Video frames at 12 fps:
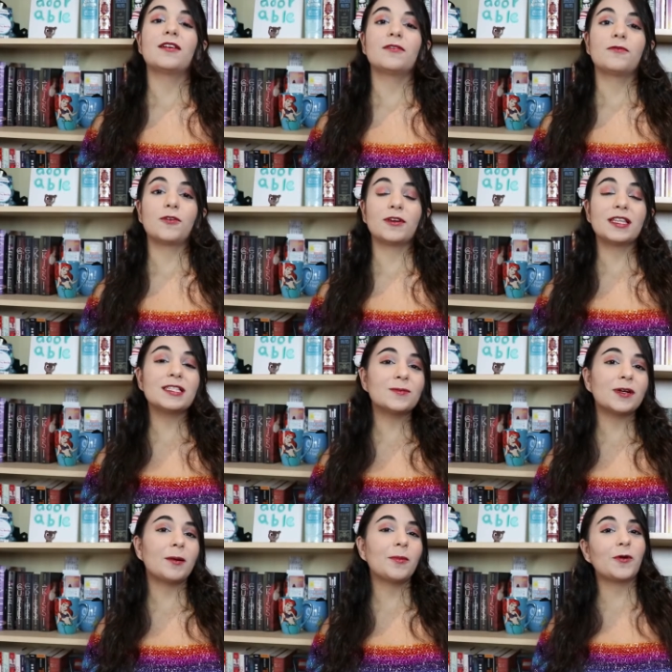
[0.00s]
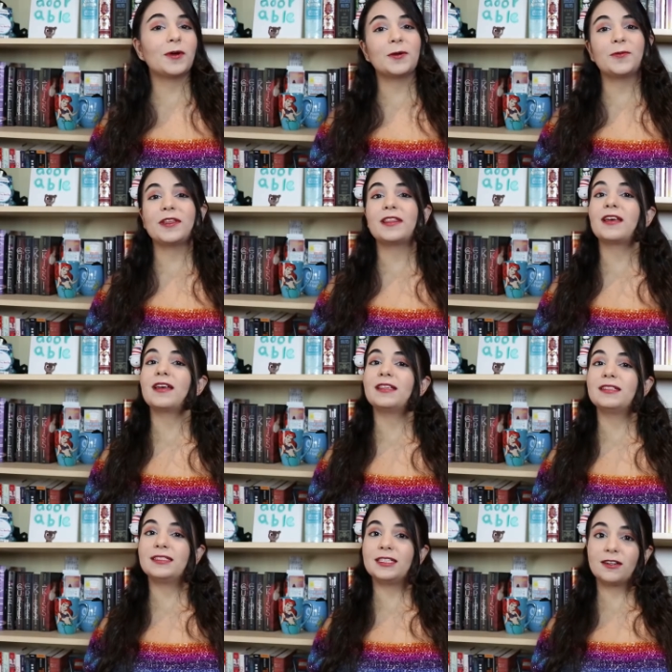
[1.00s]
For this one, I'm going with
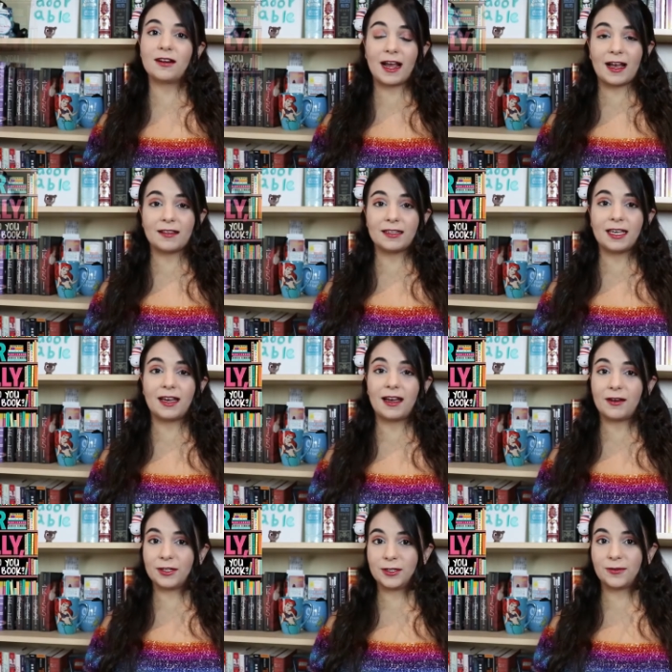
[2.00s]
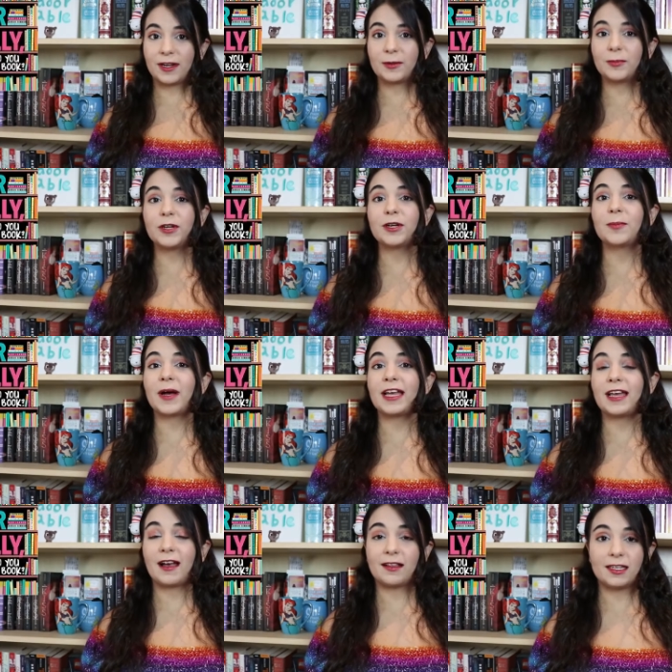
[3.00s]
Dear Ally, How Do You Write a Book
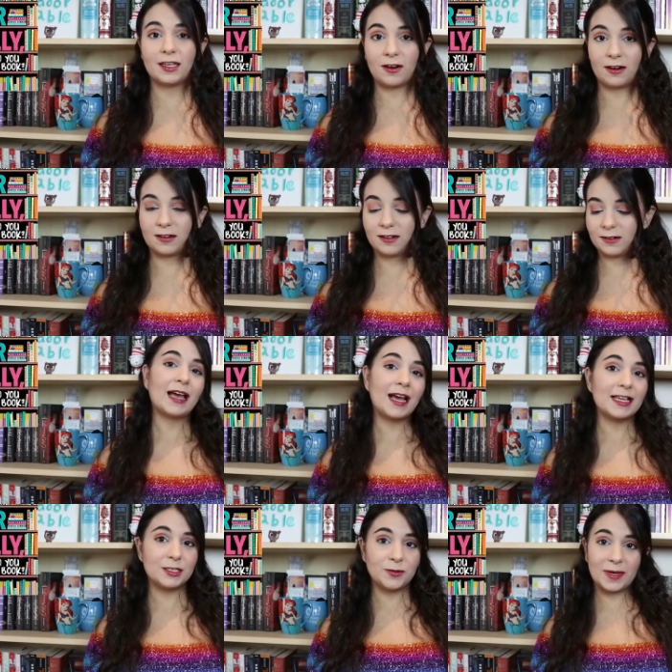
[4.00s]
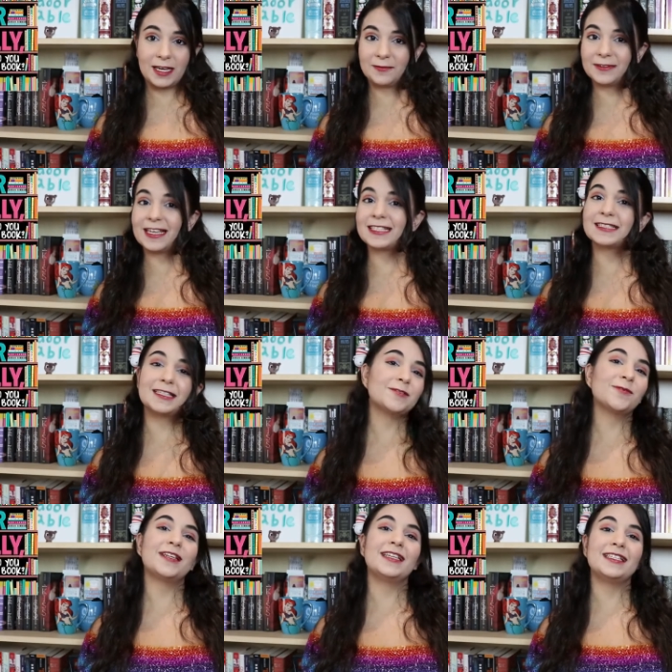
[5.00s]
by Ally Carter. As you may have guessed, this
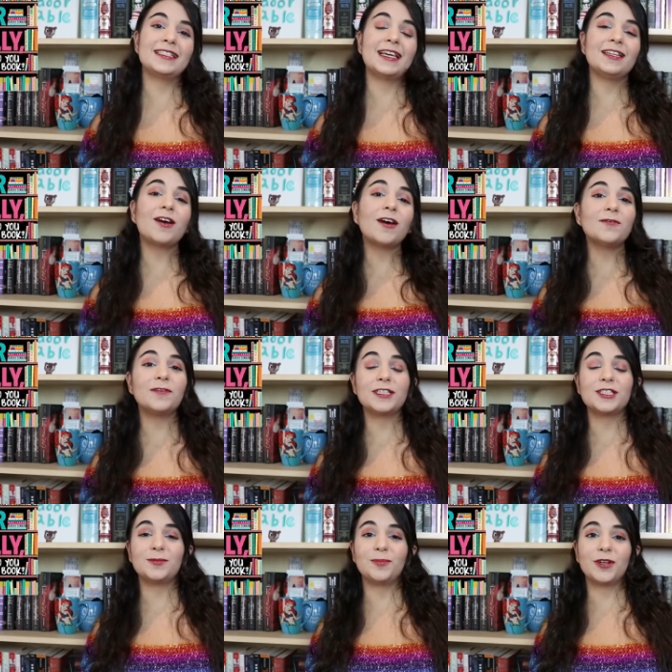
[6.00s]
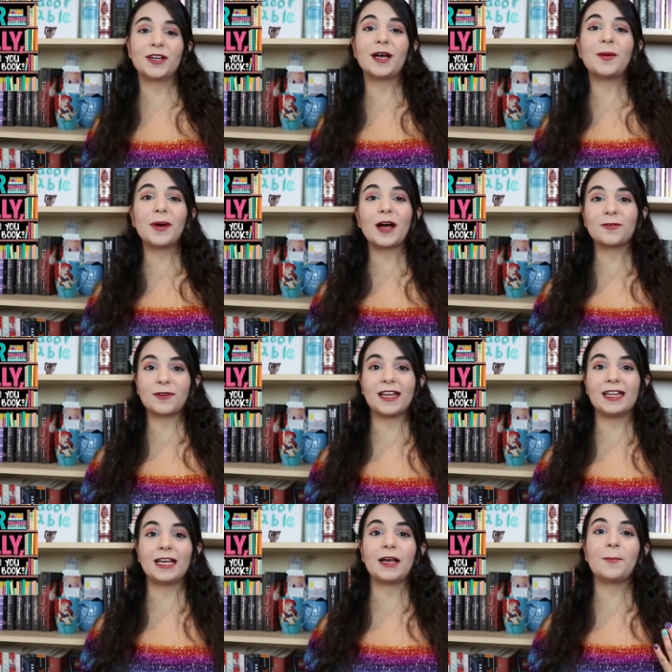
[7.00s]
one is a nonfiction book about
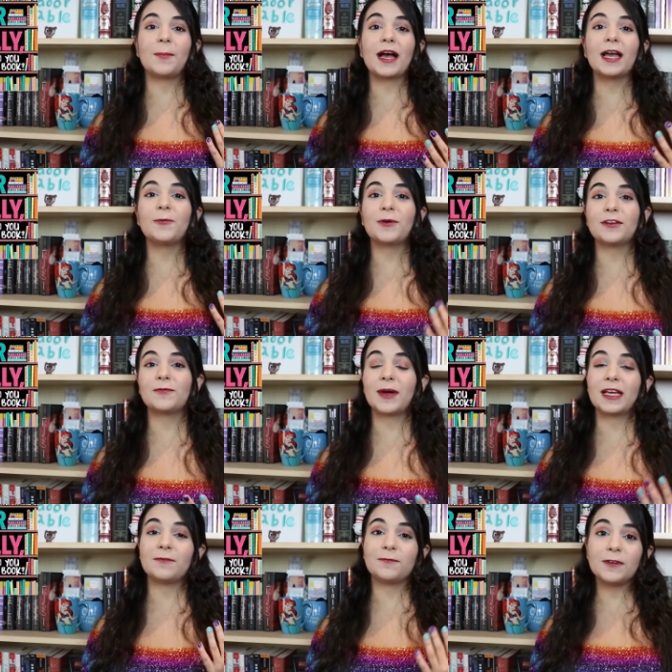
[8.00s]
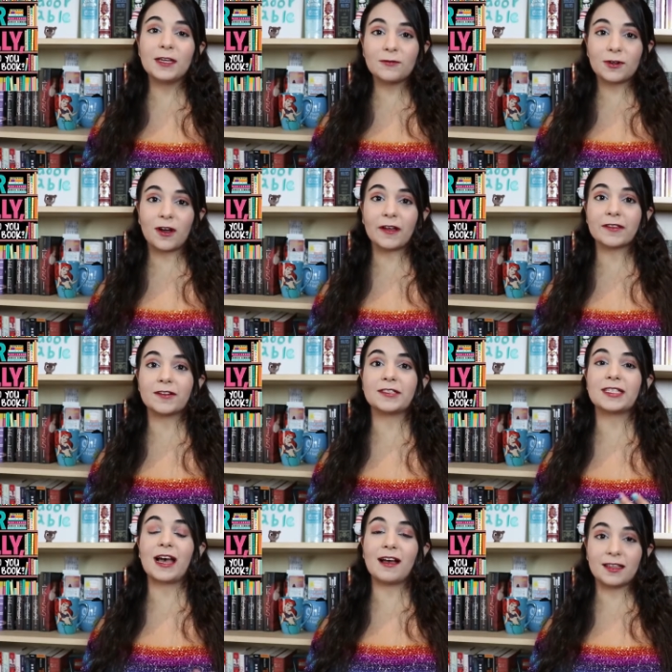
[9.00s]
writing by one of my favorite
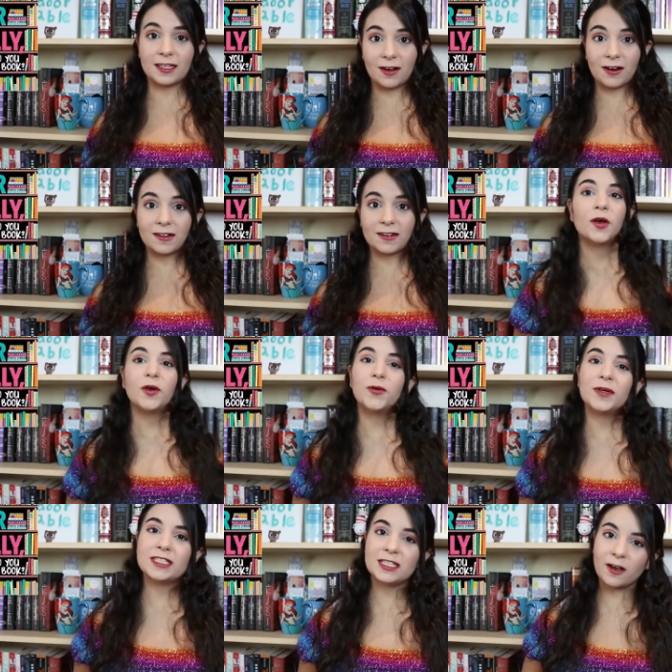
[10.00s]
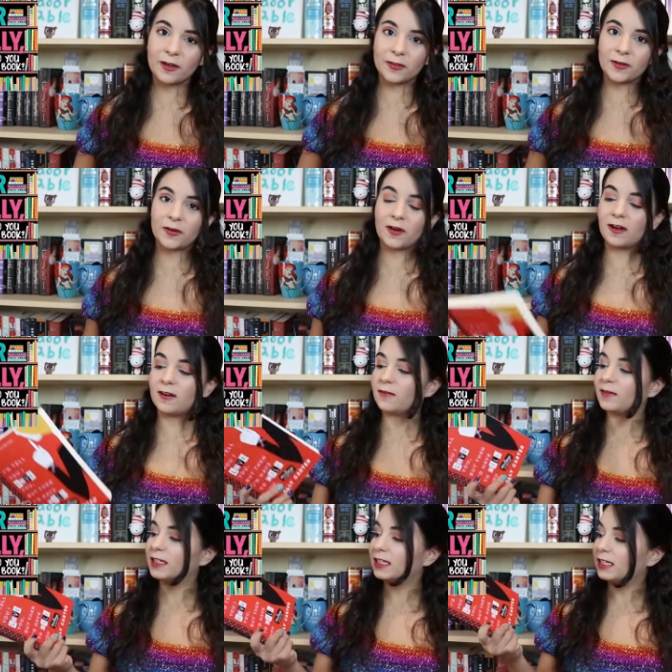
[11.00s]
authors, Ally Carter who is the author
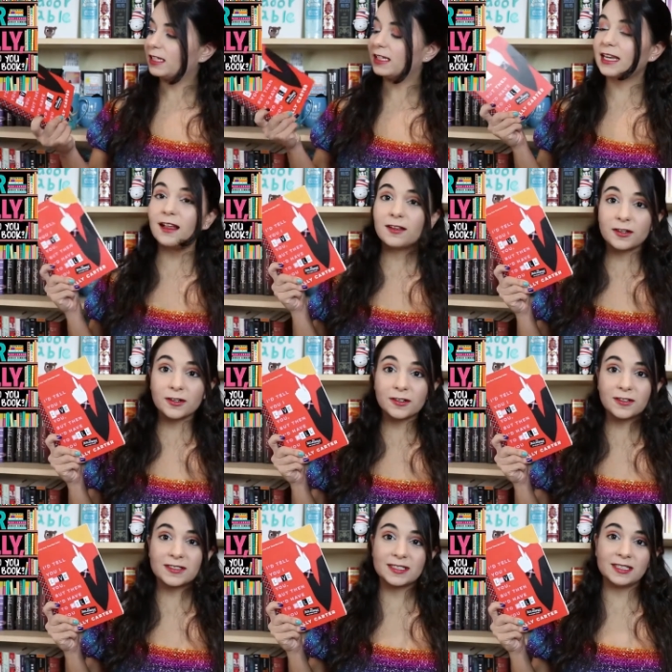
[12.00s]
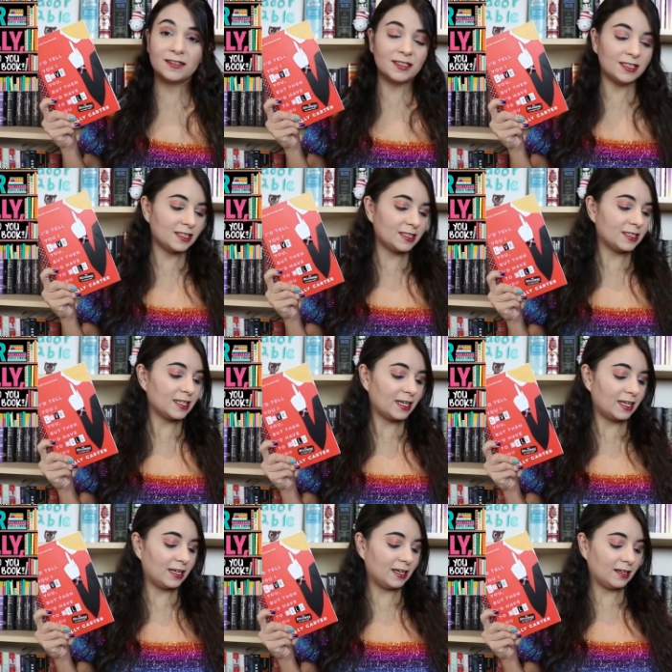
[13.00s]
of the Gallagher Girls series
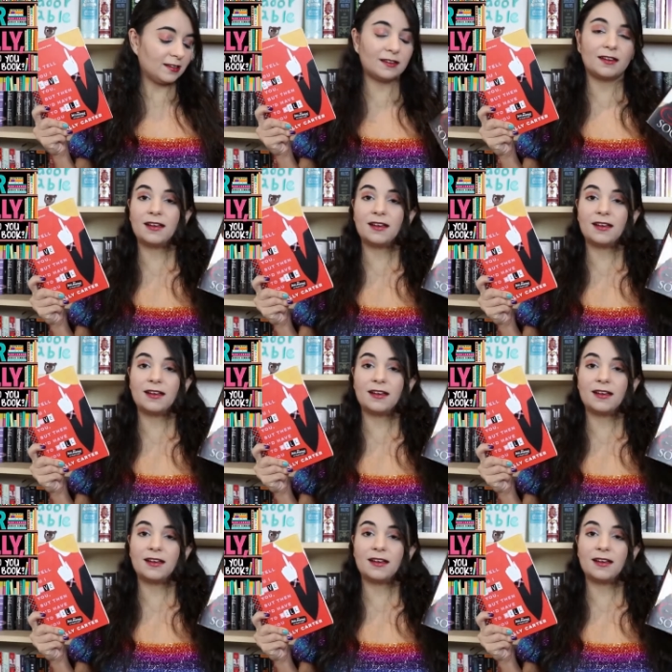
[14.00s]
and